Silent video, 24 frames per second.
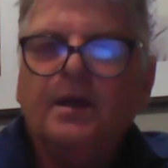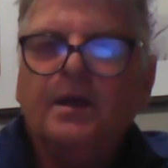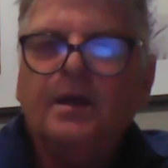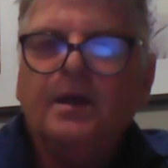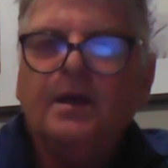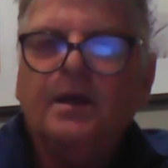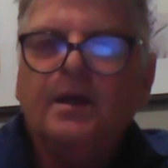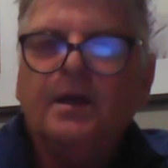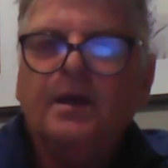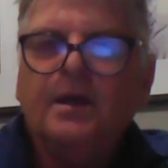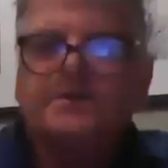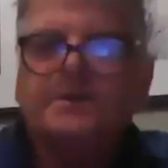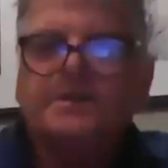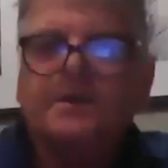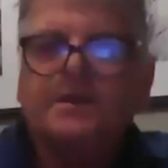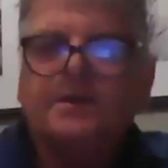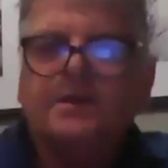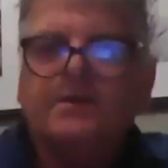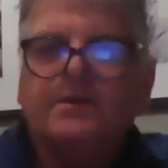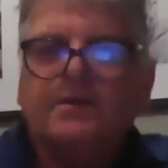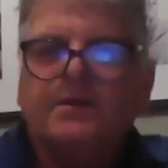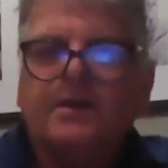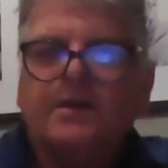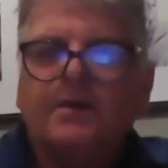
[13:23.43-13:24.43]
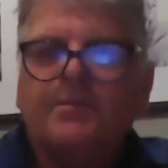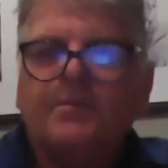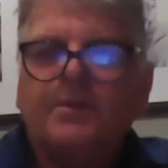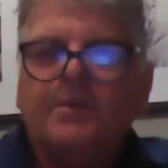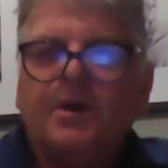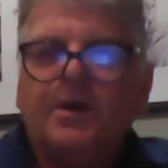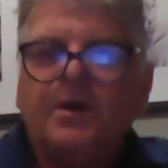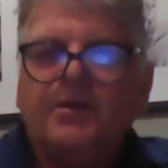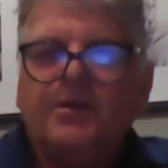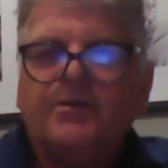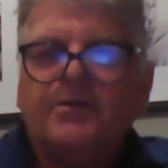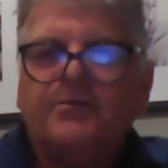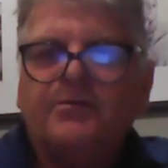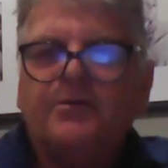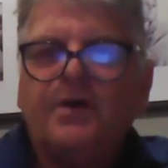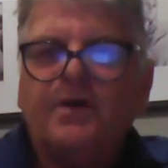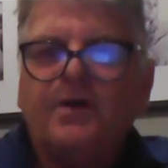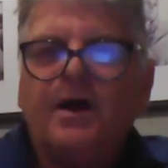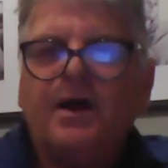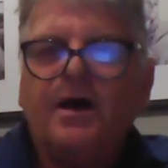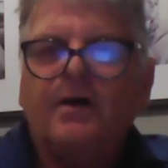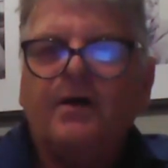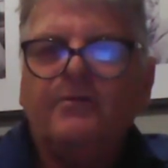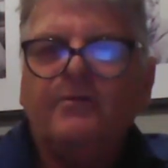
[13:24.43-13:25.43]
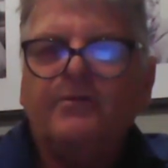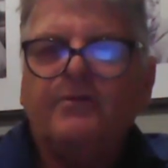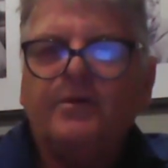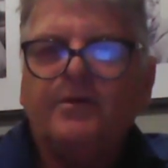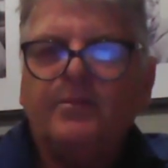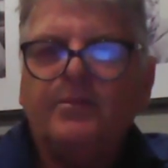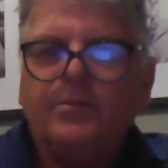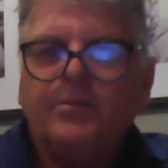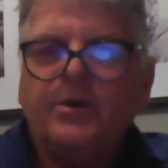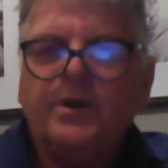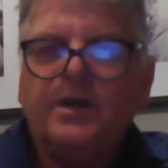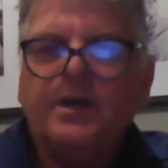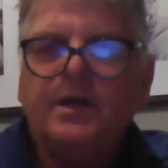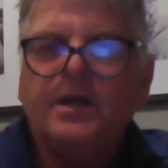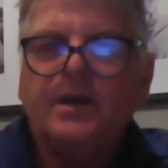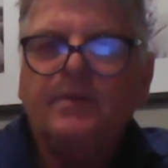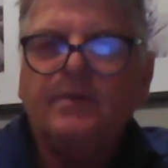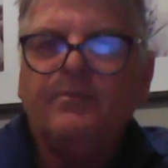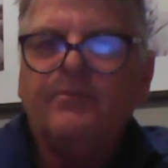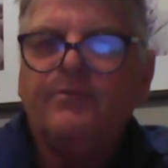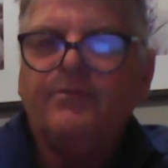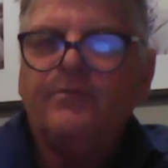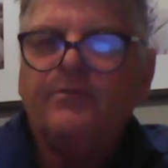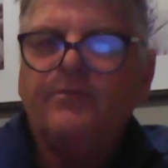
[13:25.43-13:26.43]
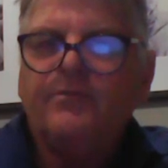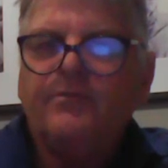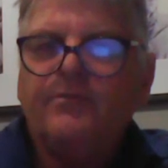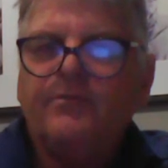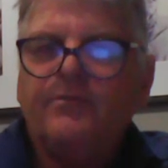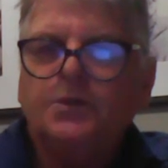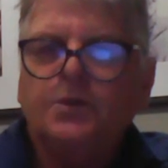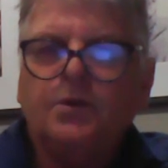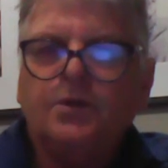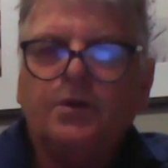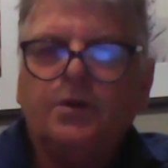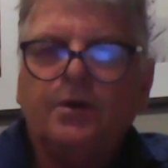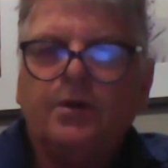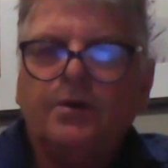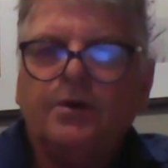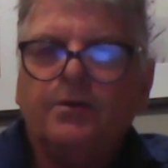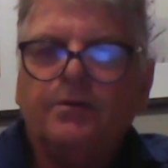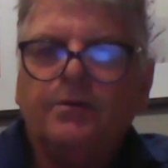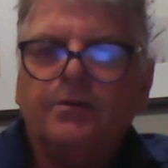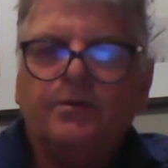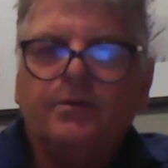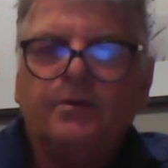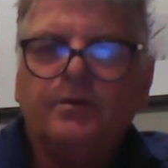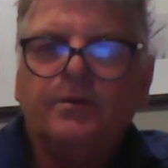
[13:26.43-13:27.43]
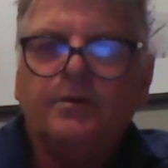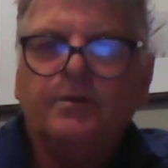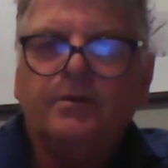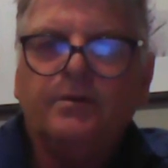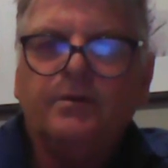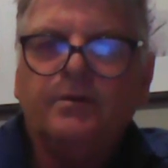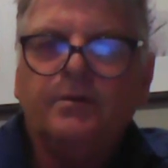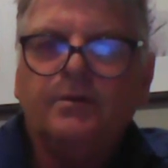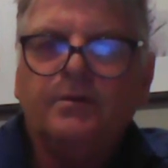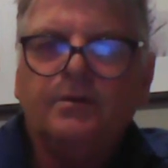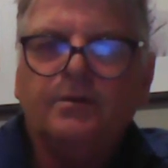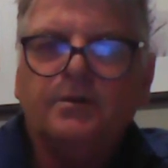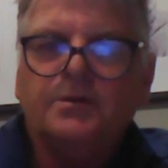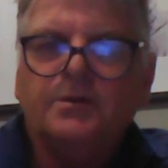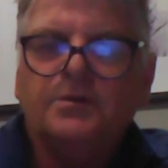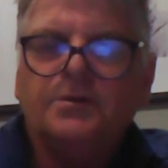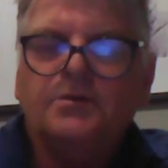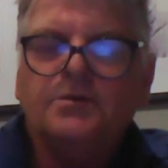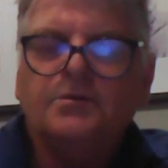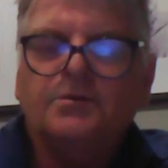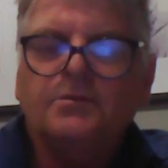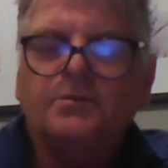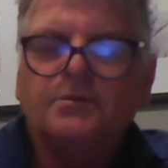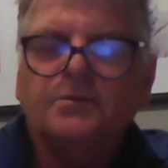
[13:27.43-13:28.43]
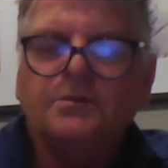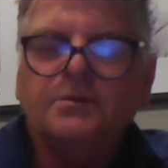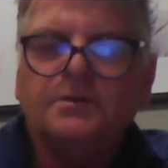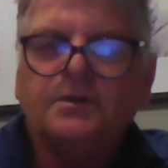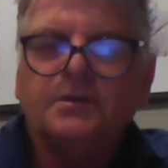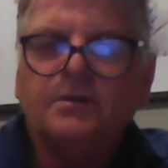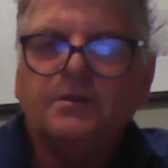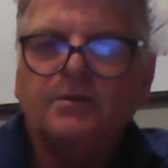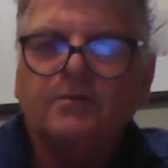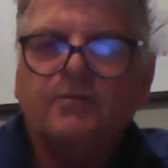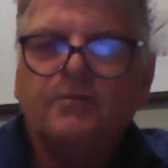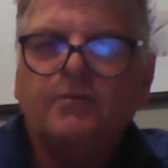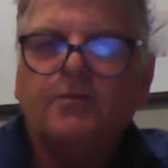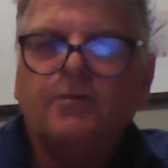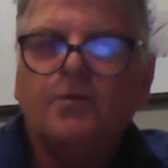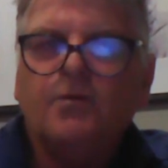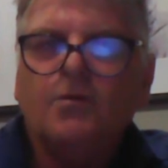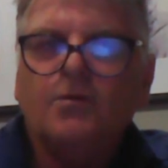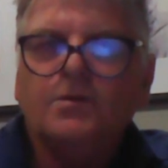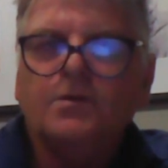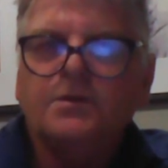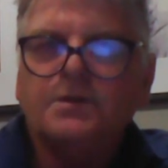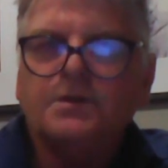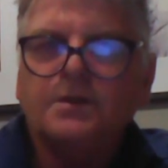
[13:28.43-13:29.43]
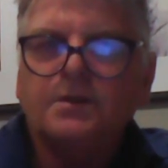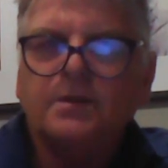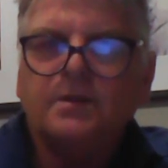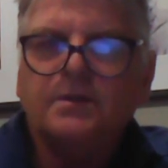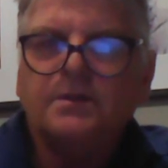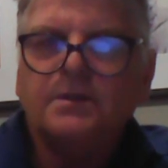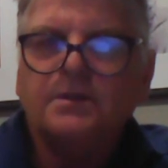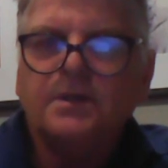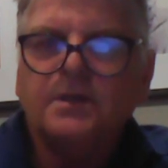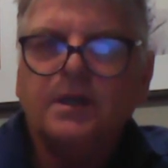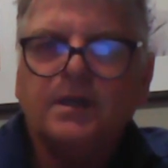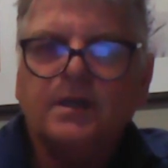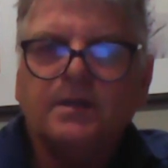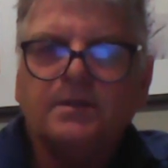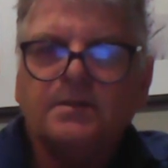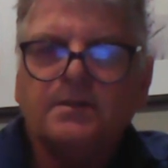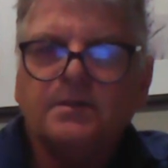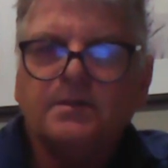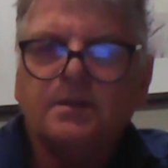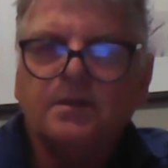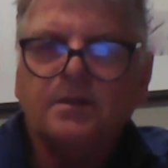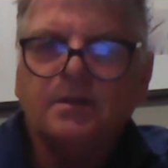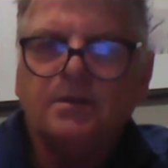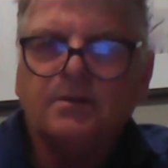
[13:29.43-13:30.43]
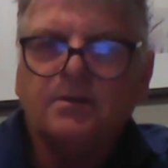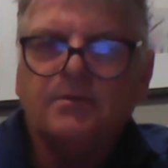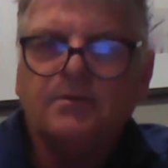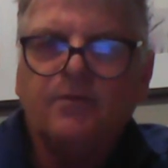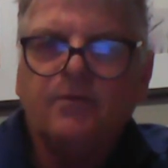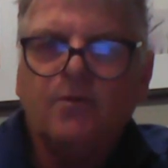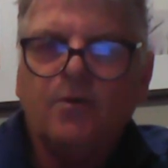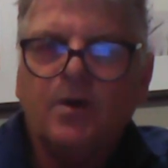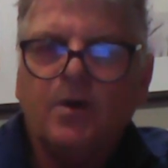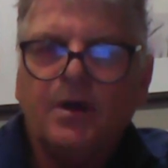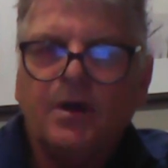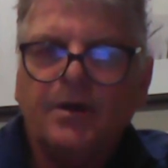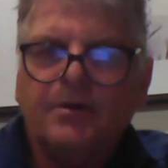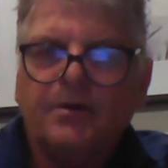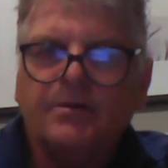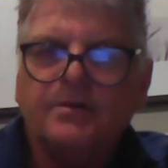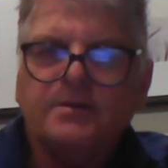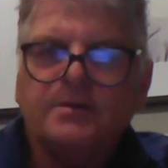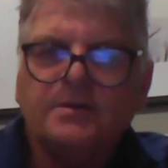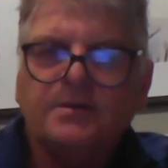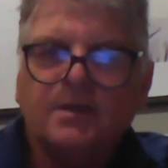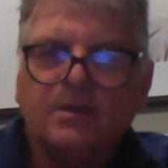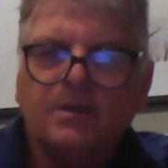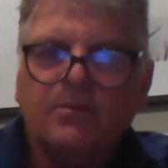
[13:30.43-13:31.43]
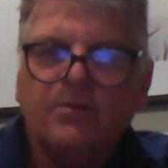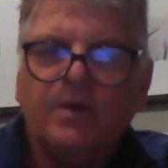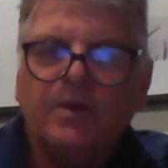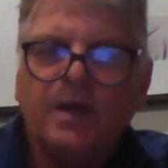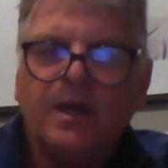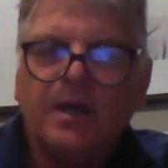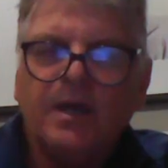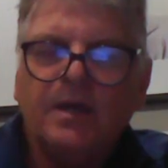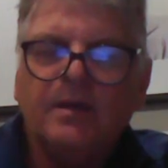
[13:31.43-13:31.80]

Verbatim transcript: and introduce these rhinos that they may thrive and breed up from, you know, the, the twos and the fours and the tens and the four hundreds